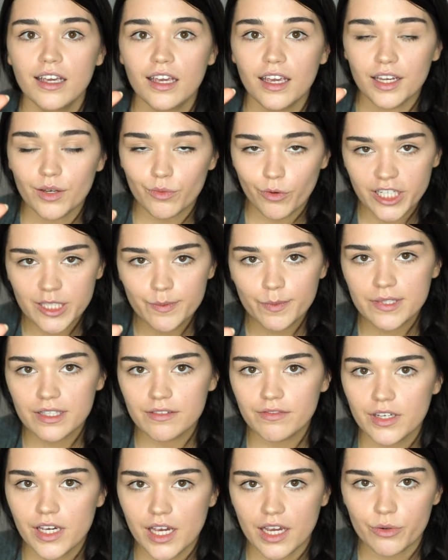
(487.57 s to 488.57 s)
in one
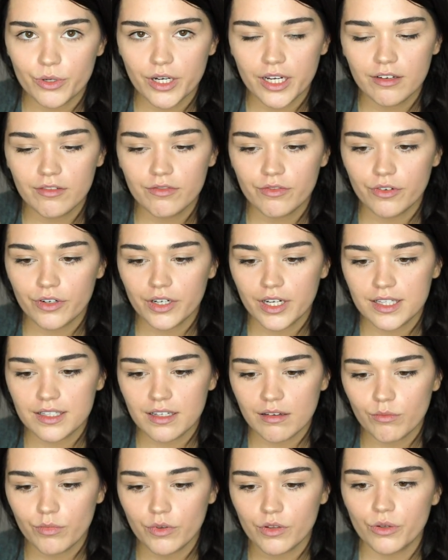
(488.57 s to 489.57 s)
specific area, for
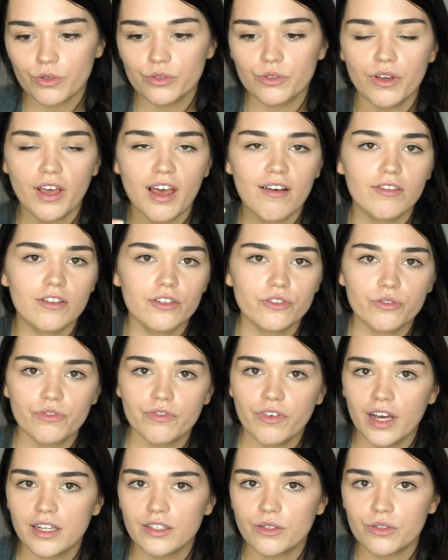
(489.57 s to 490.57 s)
example, you don't have a lot of
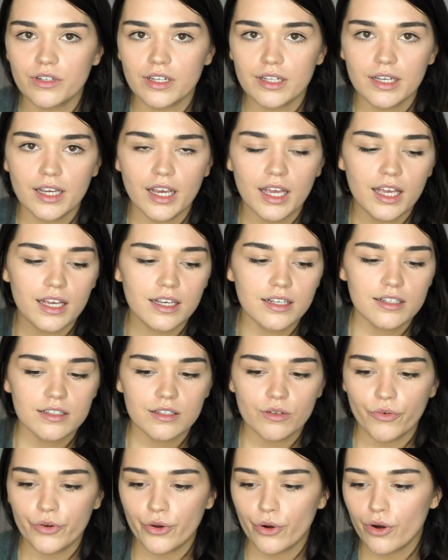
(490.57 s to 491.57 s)
fat on your
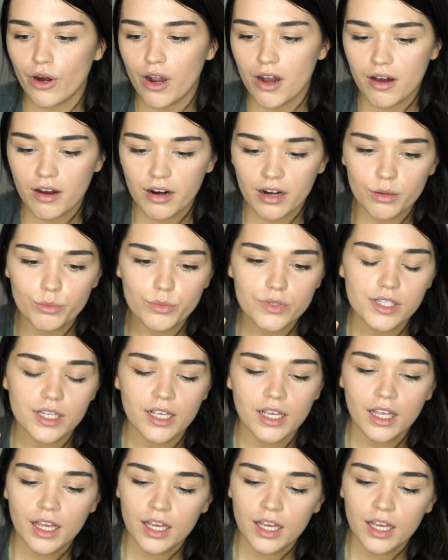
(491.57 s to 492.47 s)
legs, on your arms,